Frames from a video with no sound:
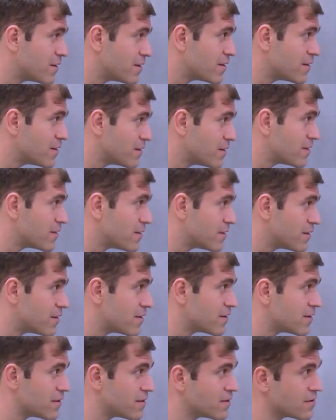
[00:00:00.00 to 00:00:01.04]

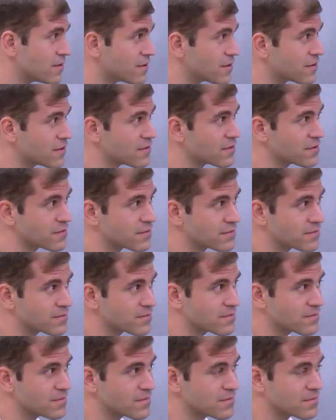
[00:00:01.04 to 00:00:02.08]

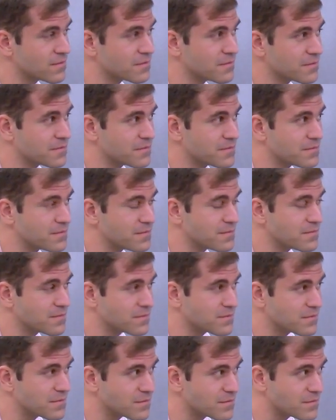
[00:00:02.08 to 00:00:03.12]

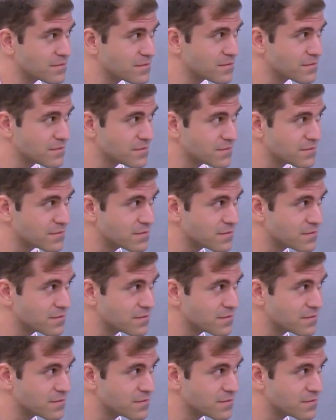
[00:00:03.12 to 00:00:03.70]
[no speech]